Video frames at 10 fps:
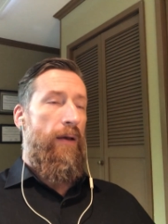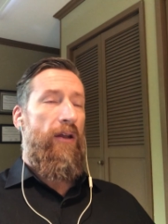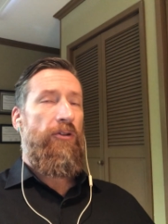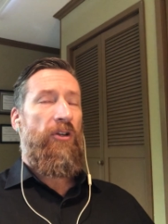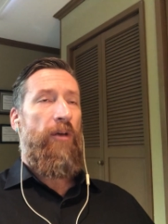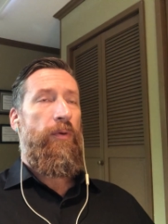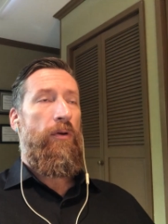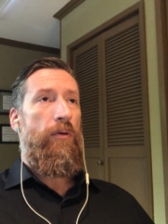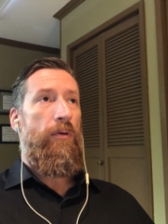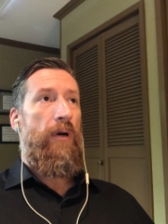Can also help
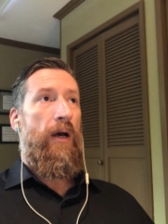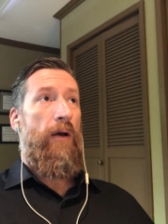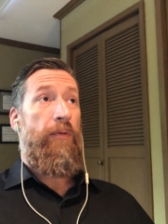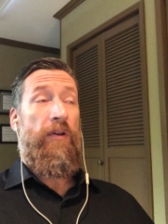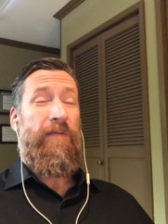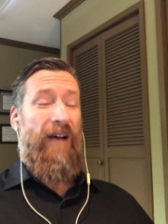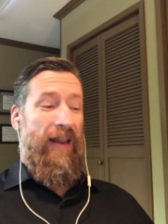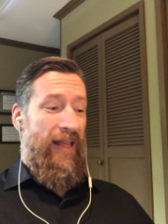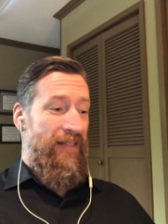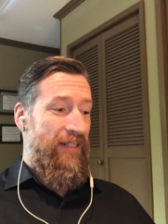you with your
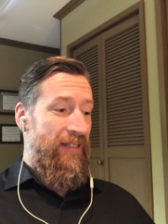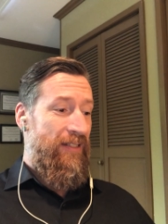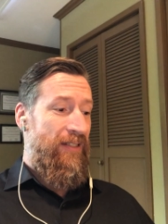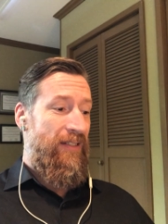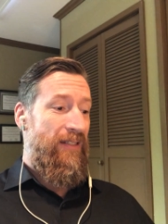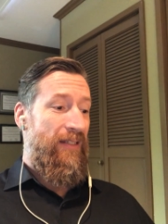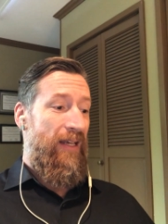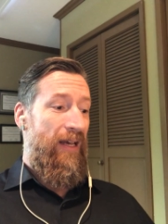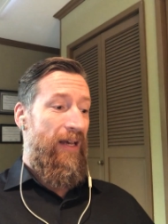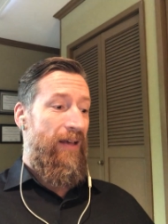finances,
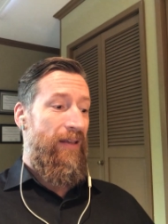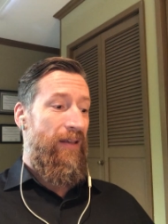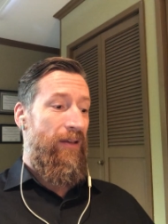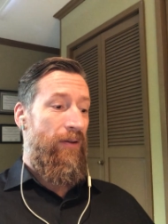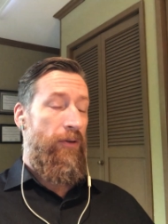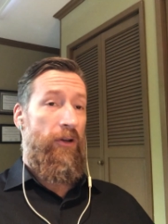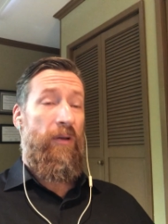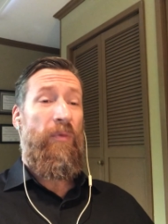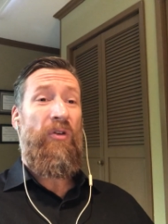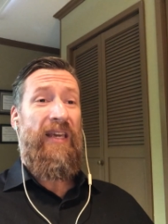you know, your
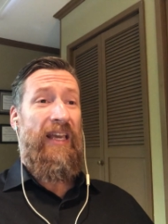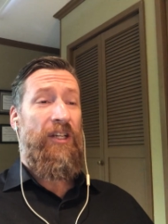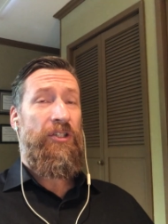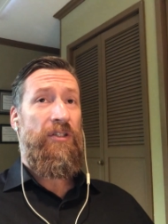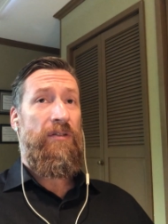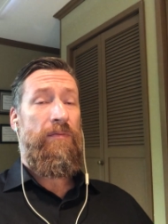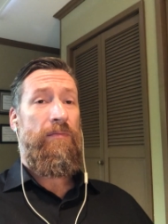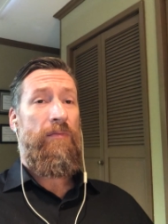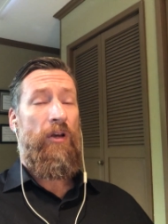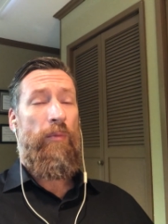communication.
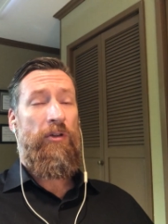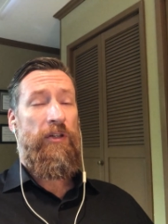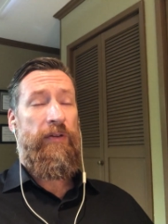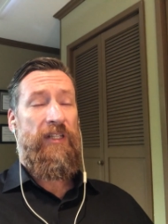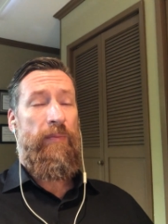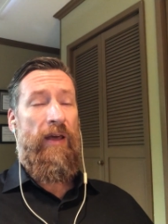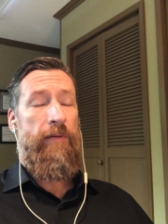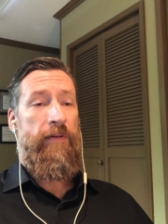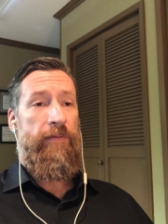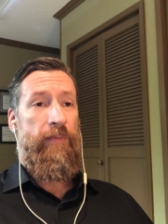You know, most of us can
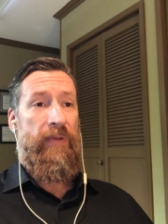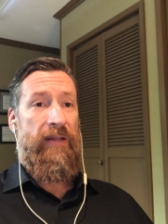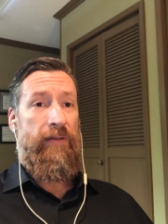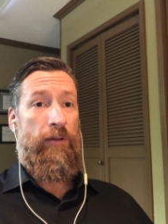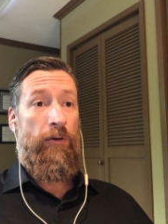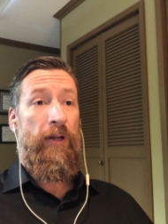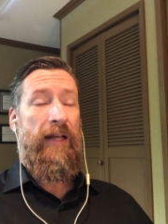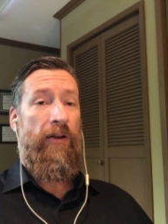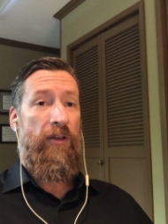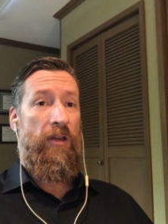benefit from learning
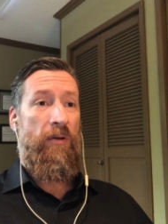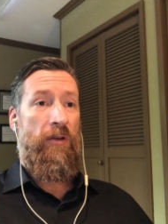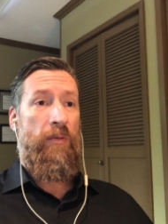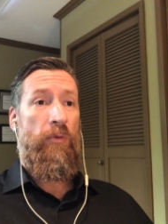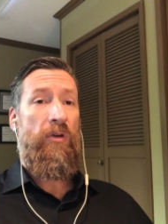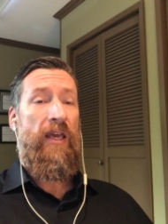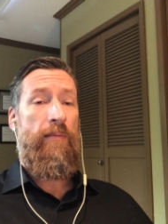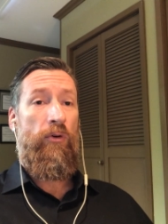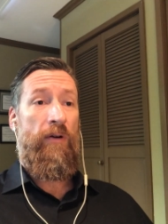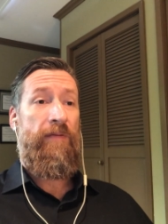how to communicate
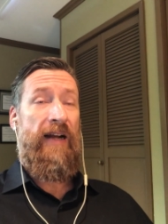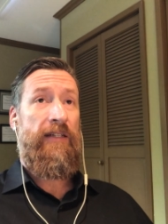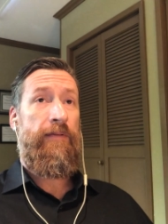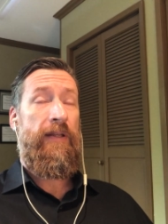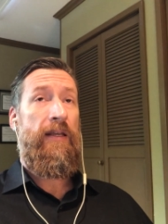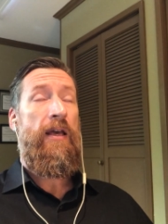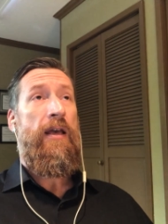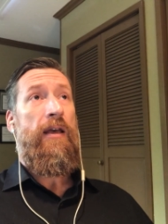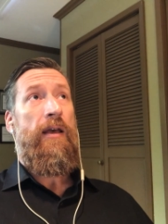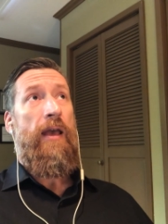more effectively,
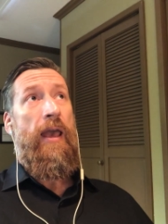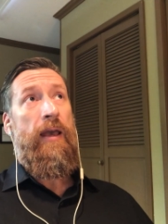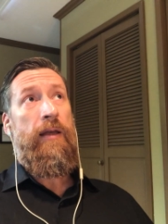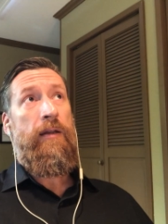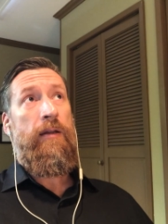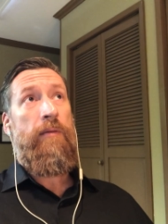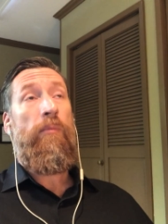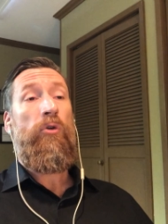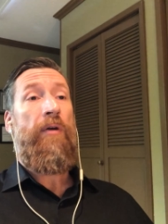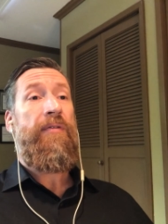and
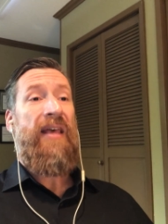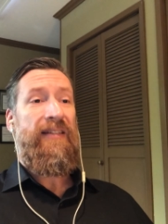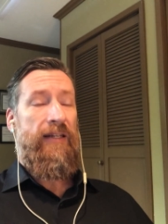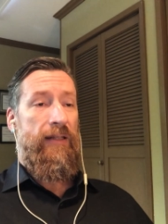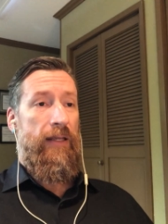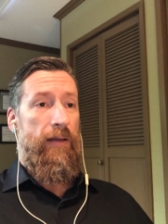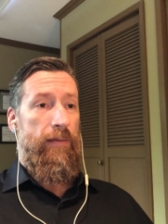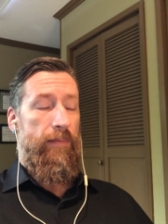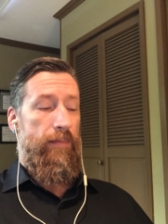more authentically.